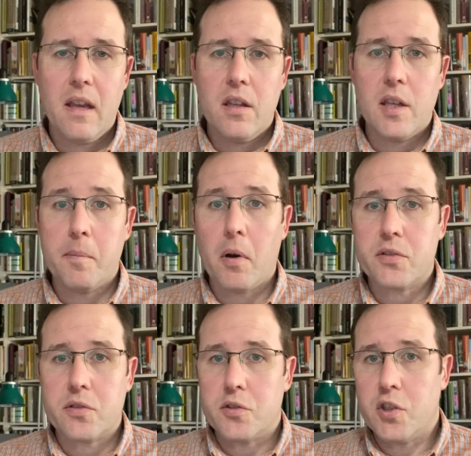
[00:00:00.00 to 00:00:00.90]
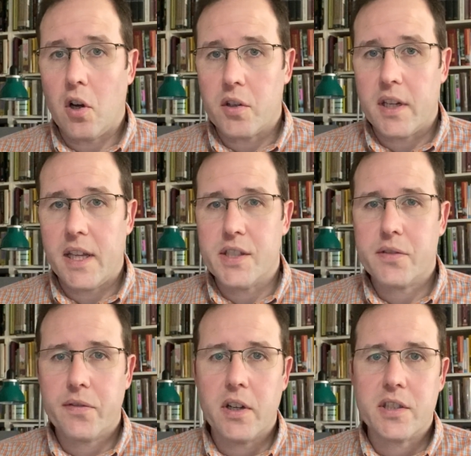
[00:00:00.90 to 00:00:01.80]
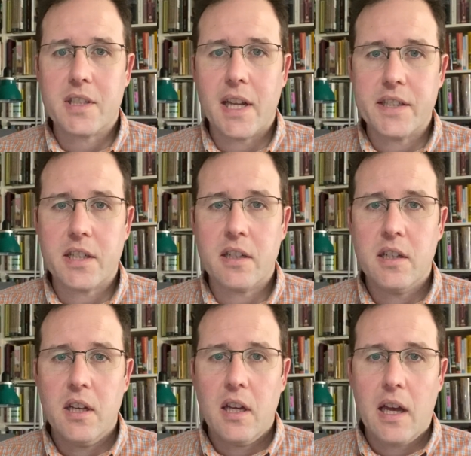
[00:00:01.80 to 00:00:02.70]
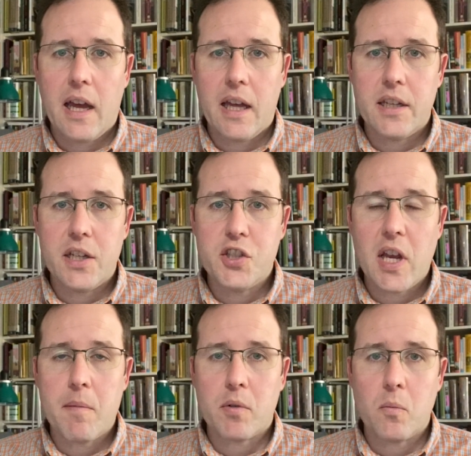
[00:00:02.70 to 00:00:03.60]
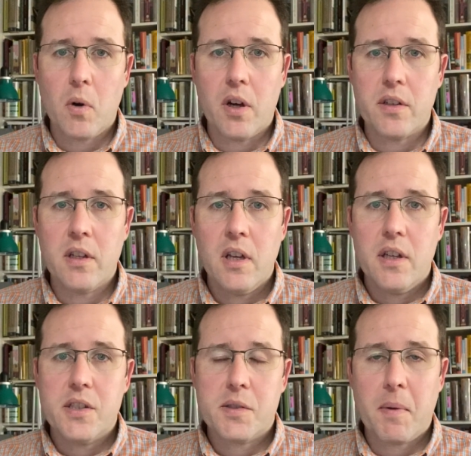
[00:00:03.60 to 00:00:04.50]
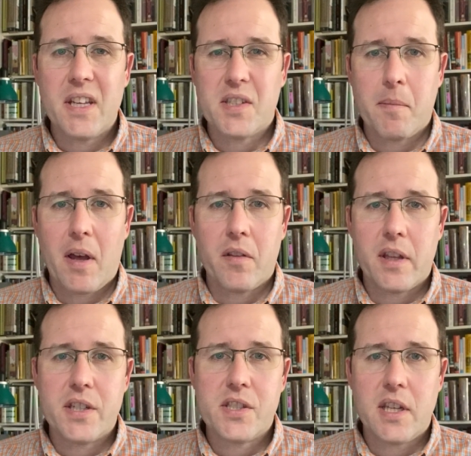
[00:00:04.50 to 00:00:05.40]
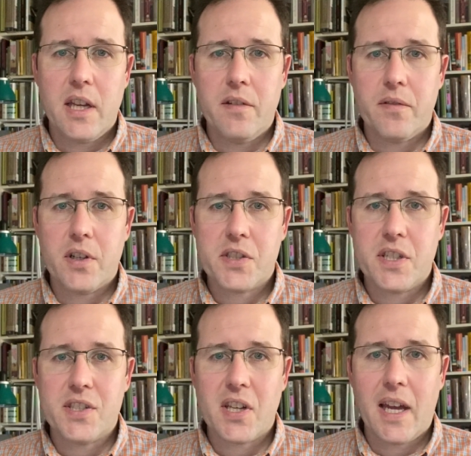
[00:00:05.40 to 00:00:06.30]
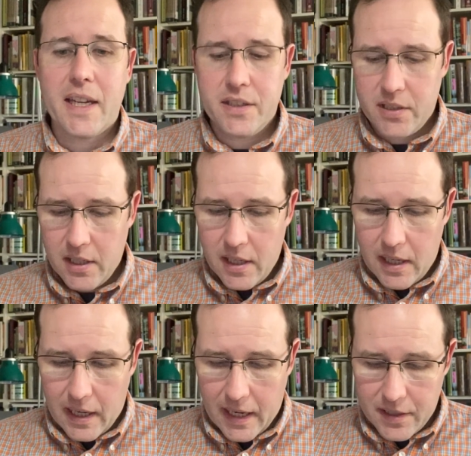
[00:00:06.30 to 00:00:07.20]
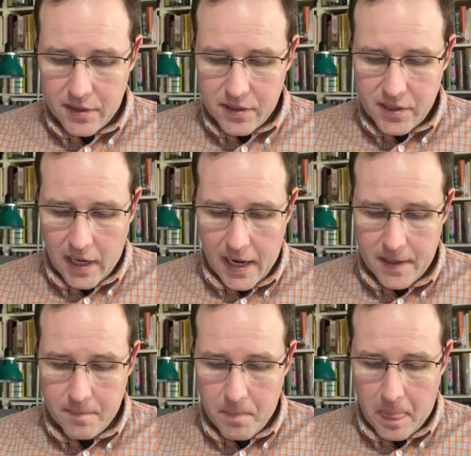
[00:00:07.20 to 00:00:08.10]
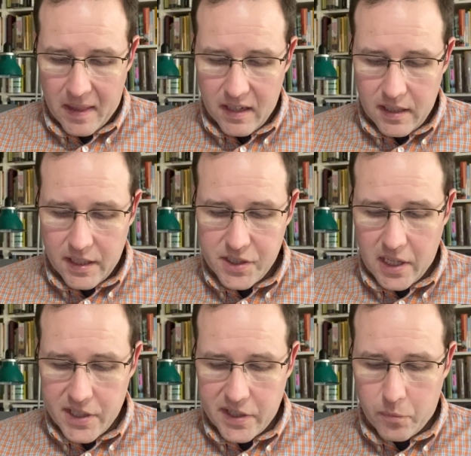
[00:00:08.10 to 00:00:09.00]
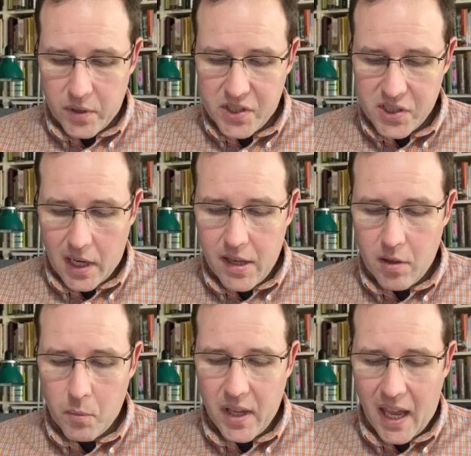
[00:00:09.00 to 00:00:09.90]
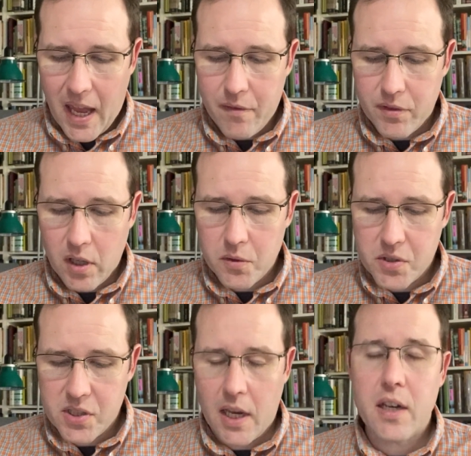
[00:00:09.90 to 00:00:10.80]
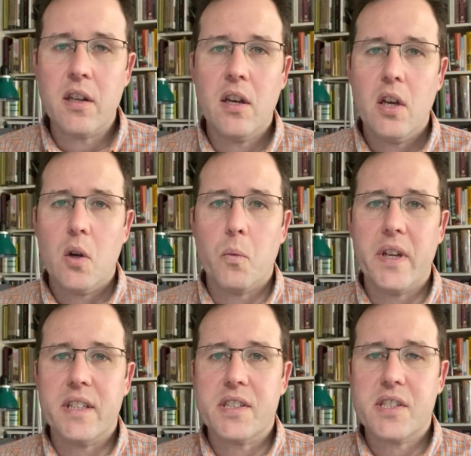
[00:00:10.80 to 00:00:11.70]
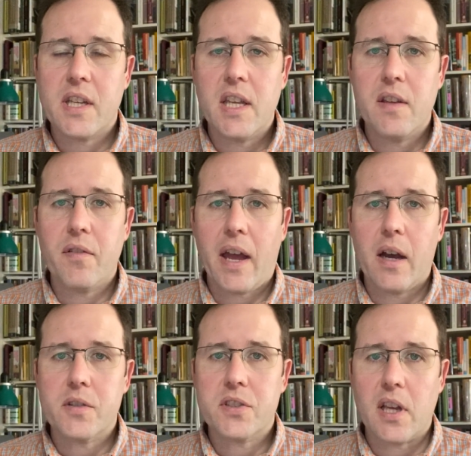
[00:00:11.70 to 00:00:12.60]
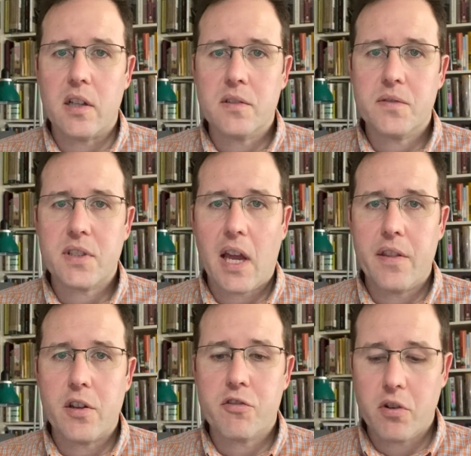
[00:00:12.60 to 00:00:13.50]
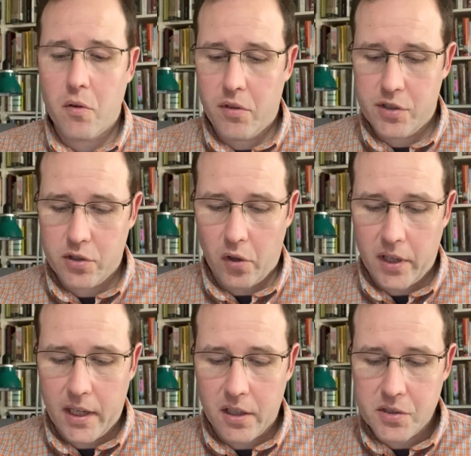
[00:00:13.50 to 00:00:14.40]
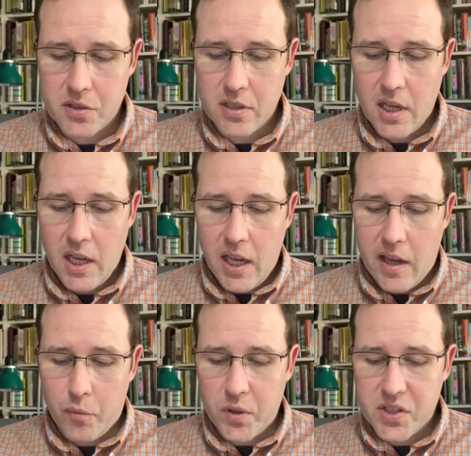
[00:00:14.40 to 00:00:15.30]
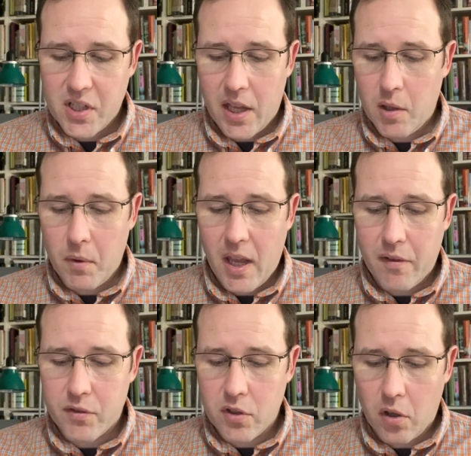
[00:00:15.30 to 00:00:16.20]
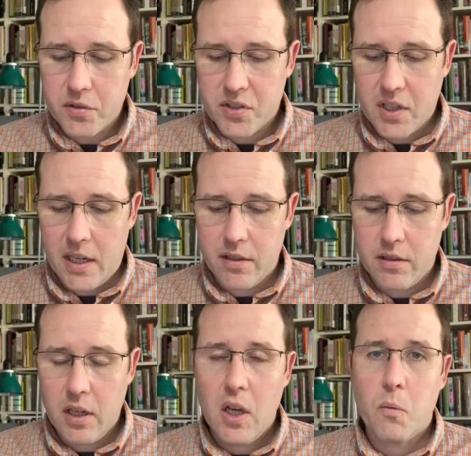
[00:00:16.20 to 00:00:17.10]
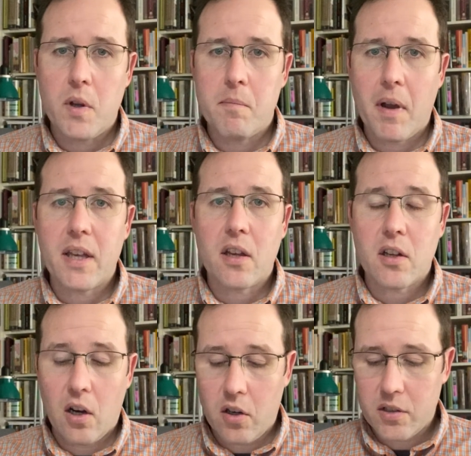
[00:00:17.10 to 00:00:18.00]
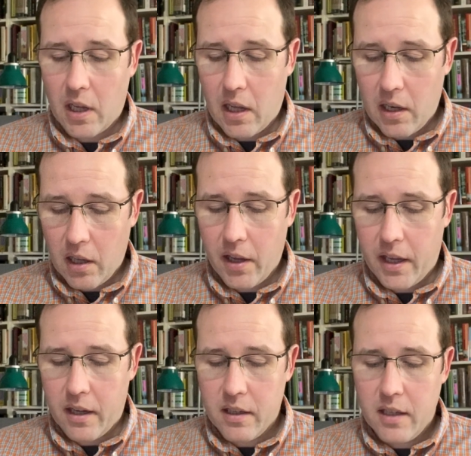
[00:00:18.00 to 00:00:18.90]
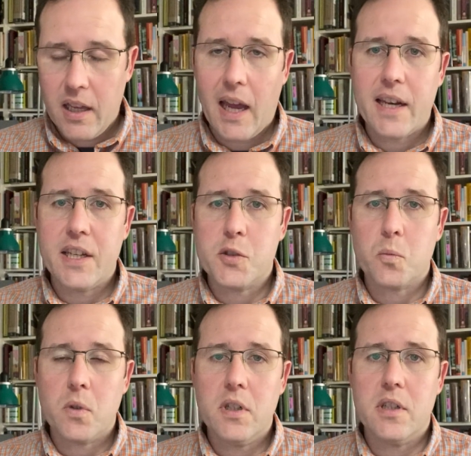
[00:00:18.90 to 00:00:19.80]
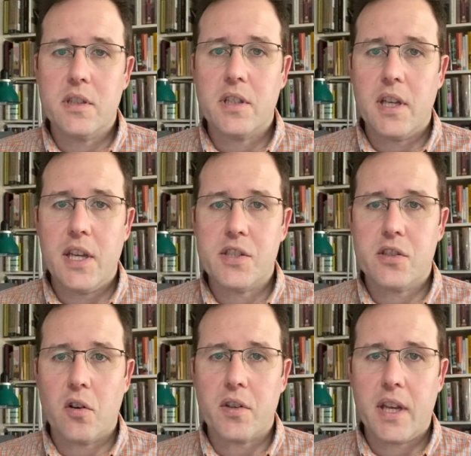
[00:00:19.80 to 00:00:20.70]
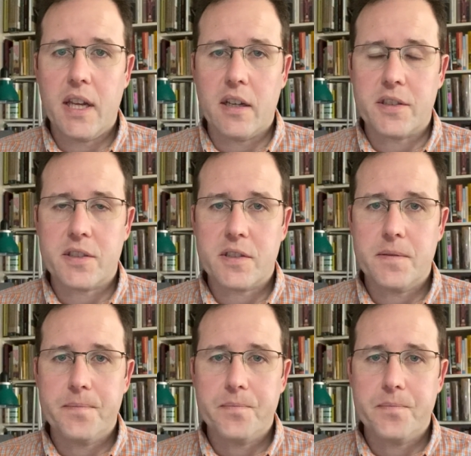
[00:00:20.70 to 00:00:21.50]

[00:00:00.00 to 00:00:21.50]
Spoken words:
The Apostle John, in his first letter and in chapter 1, speaks about this in verses 8 and 10. He says, "If we say that we have no sin, we deceive ourselves, and the truth is not in us. If we say that we have not sinned, we make God a liar, and his word is not in us."